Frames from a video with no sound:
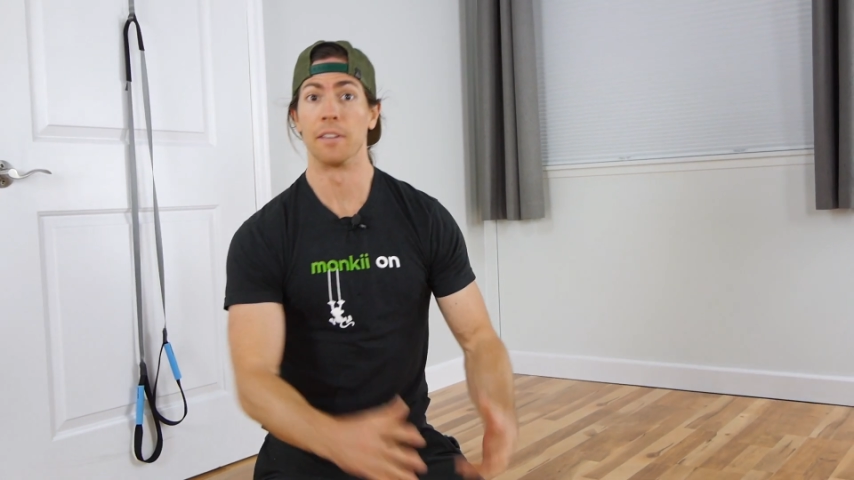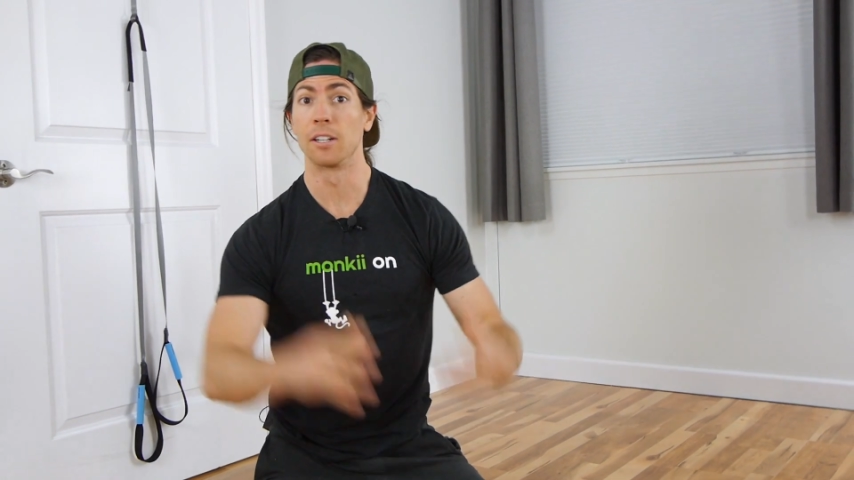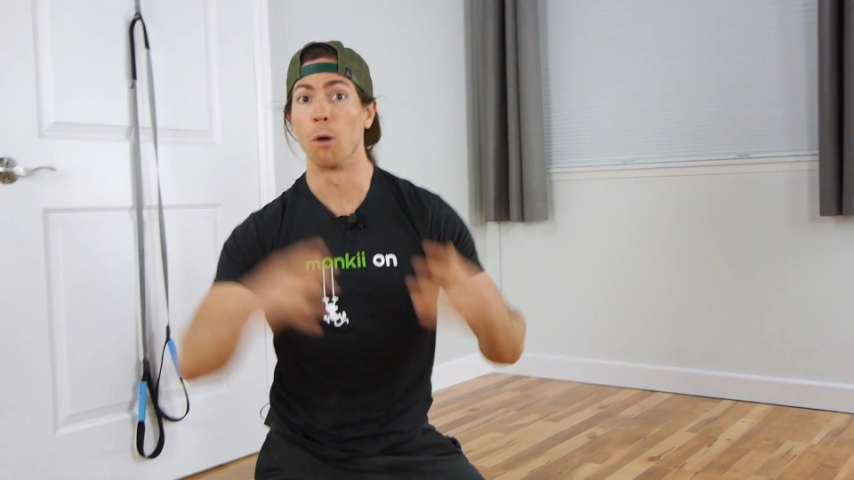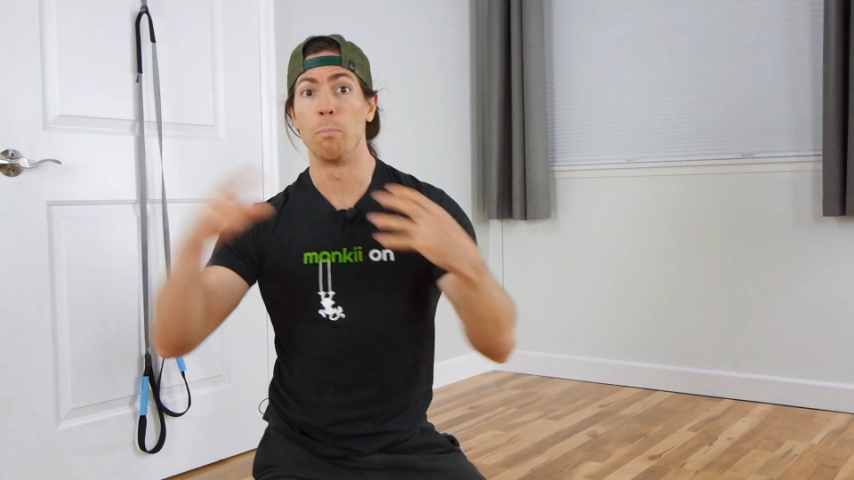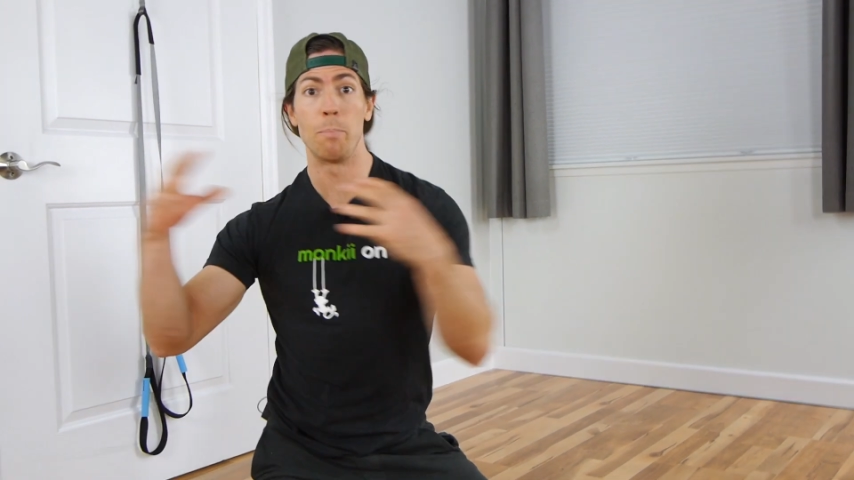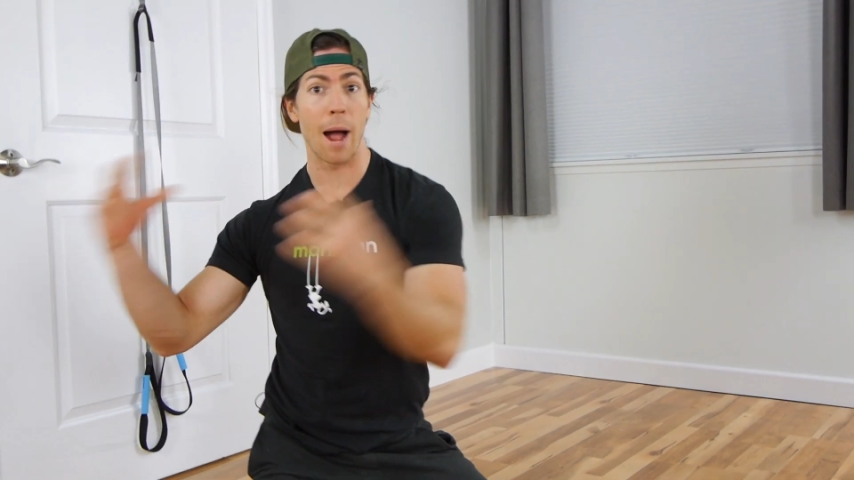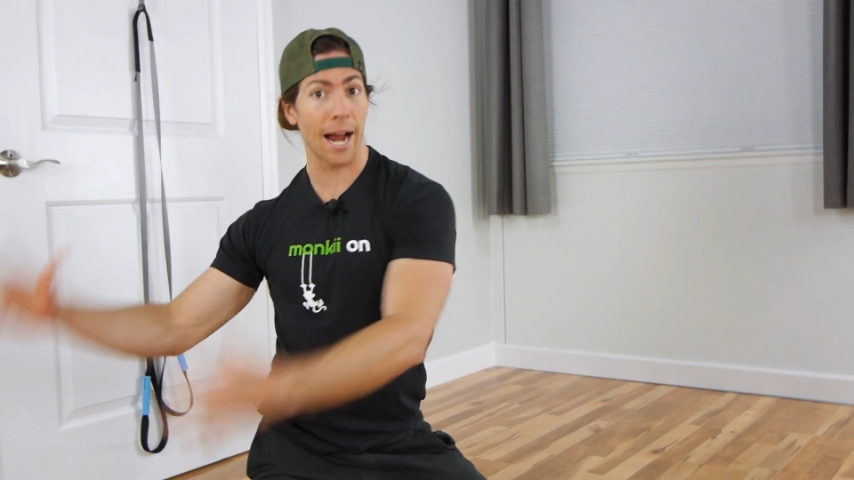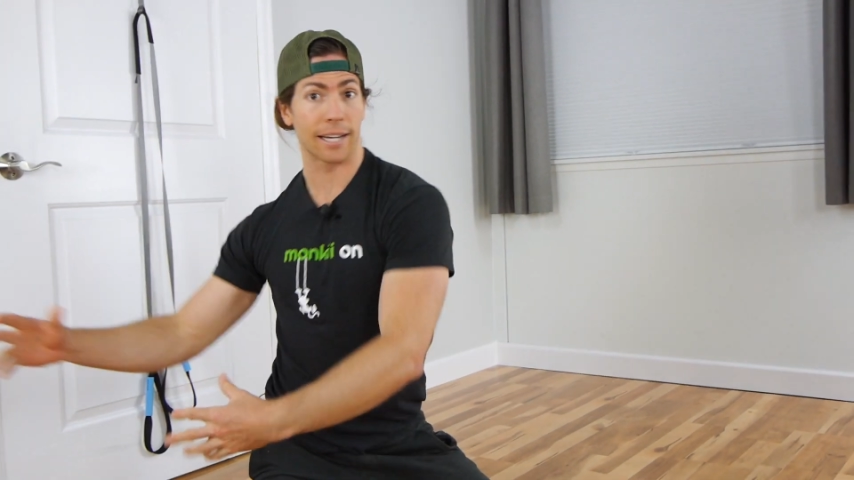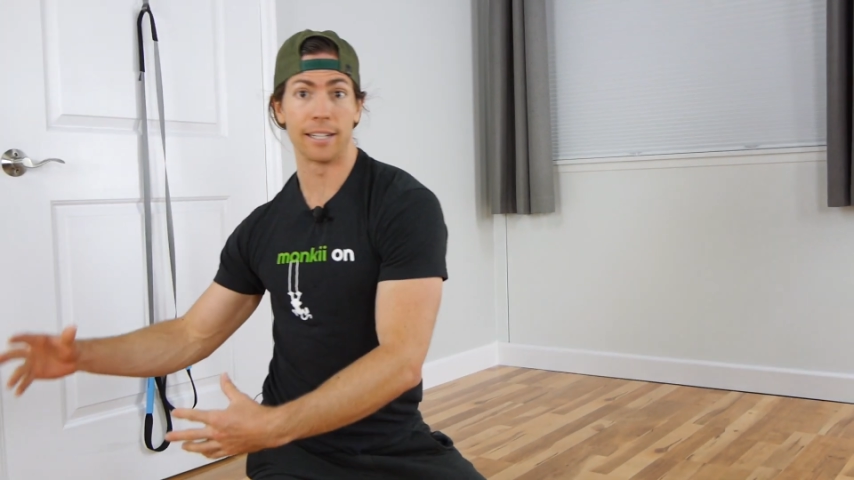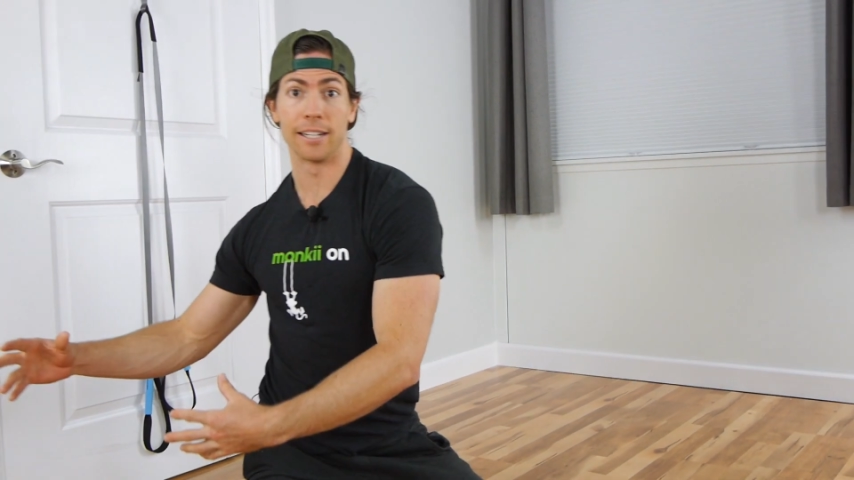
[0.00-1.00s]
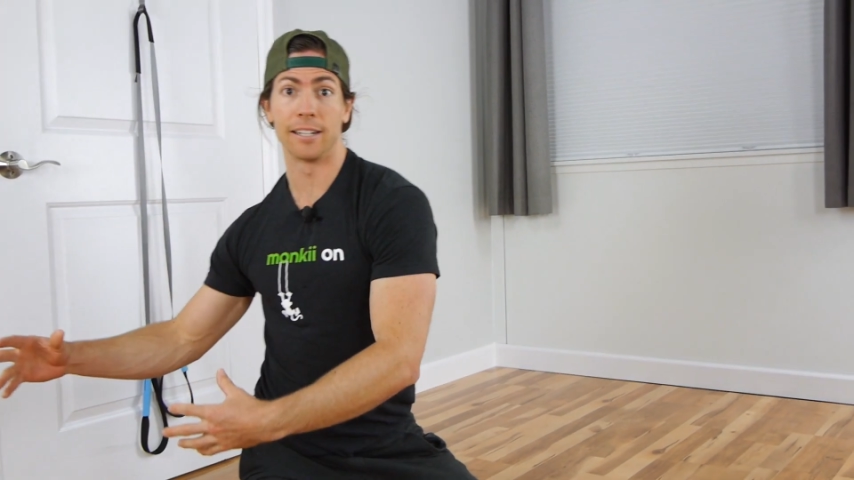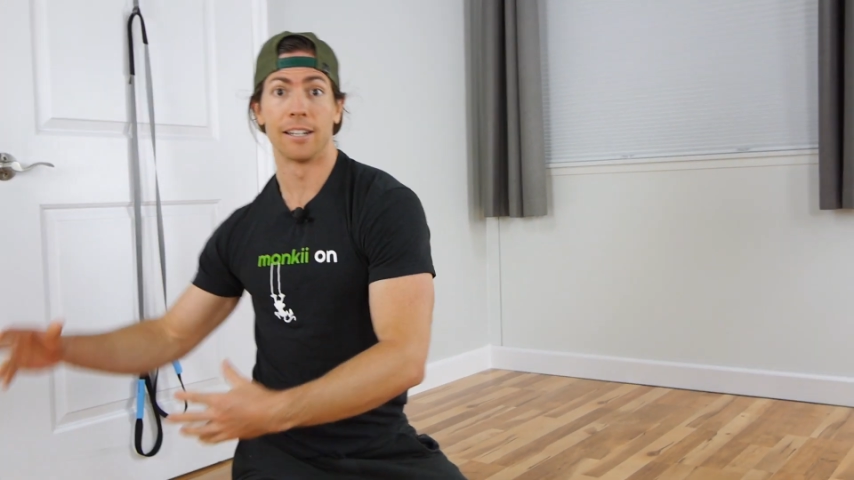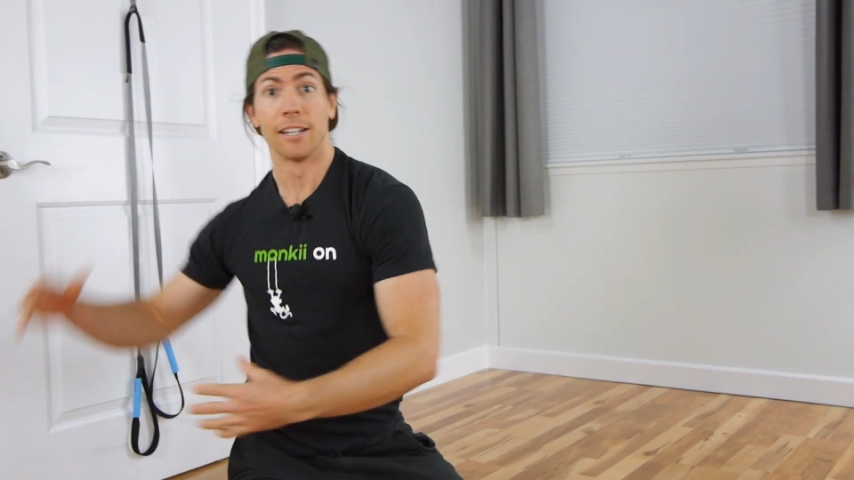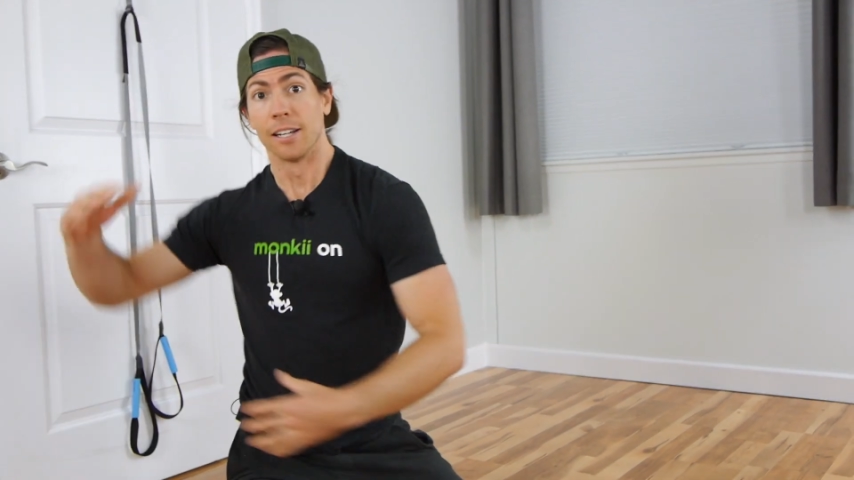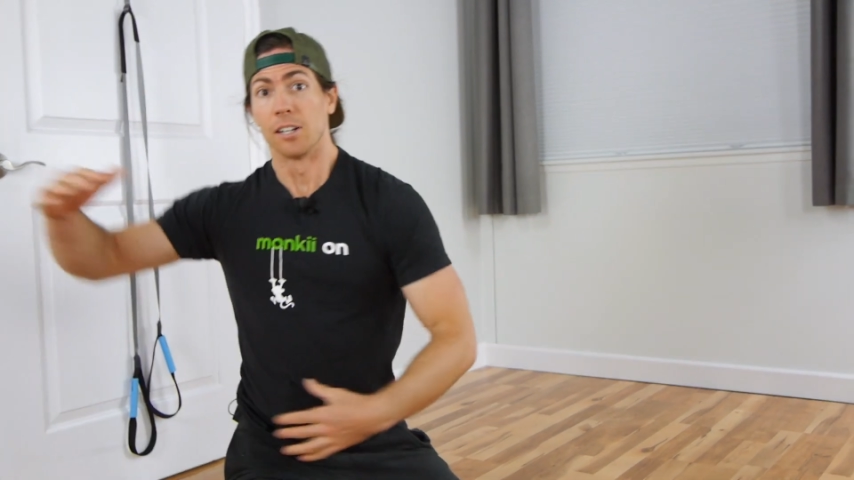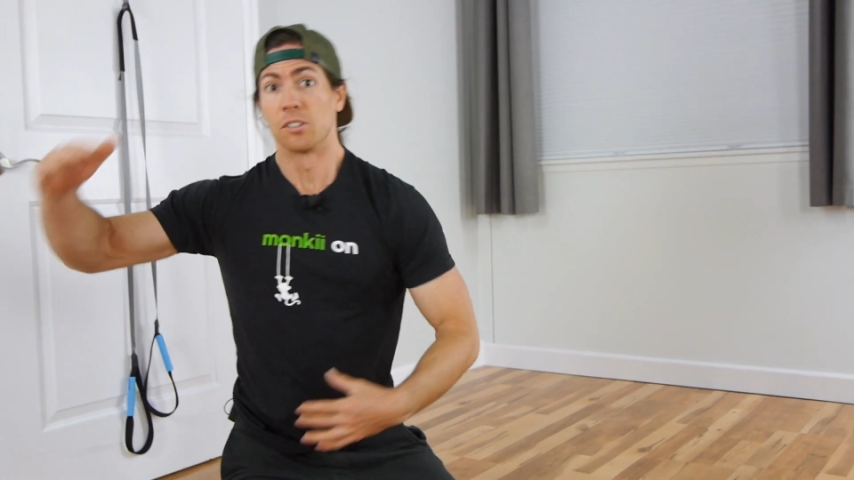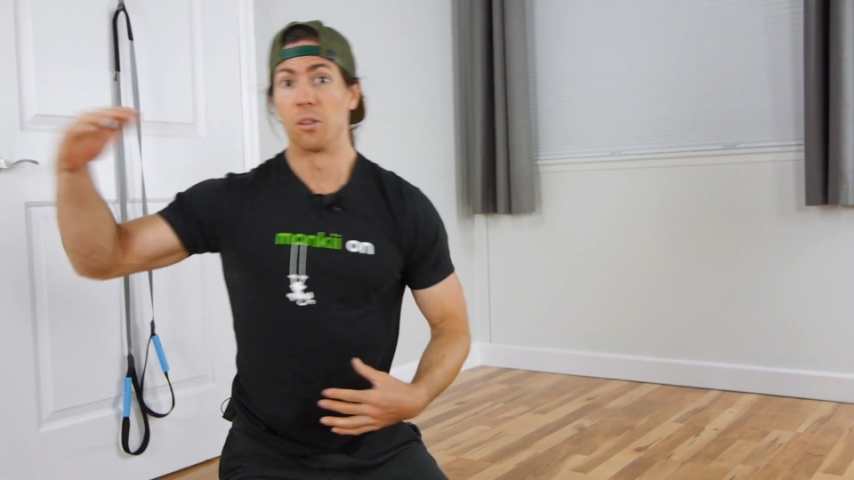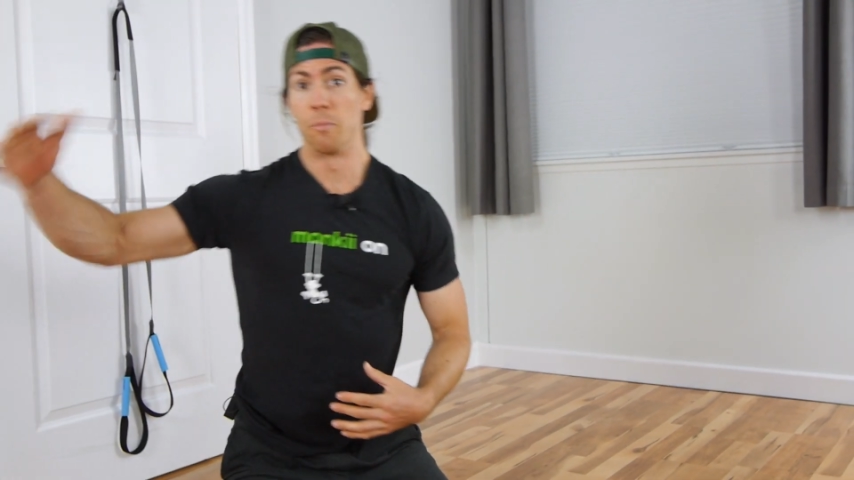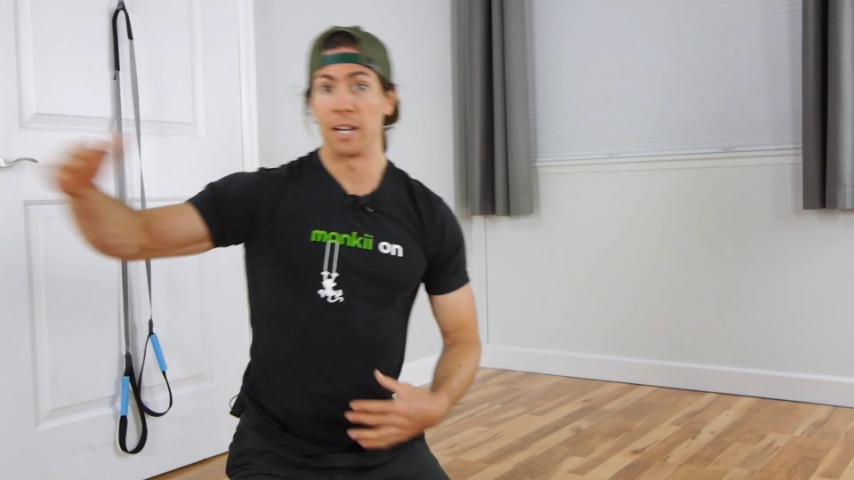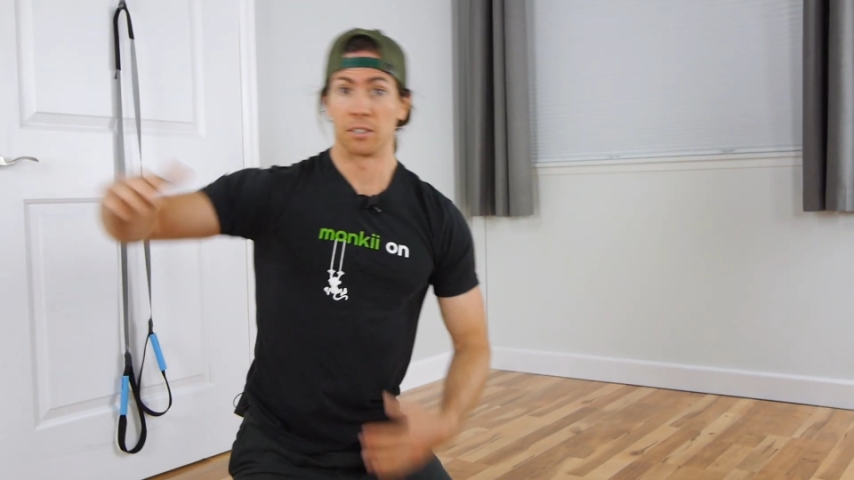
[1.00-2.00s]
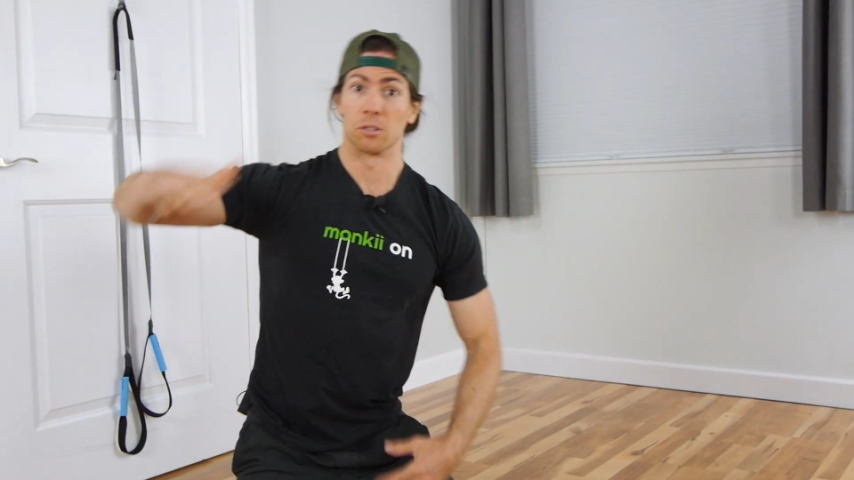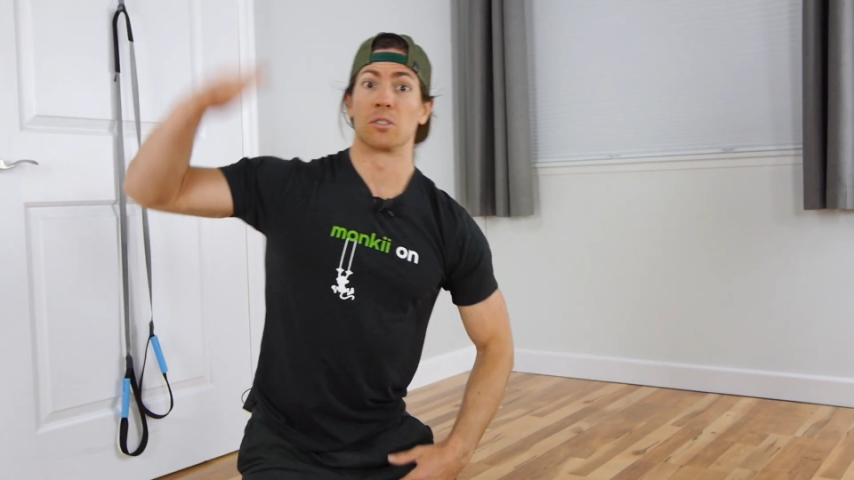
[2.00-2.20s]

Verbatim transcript: and then go back in to the minute.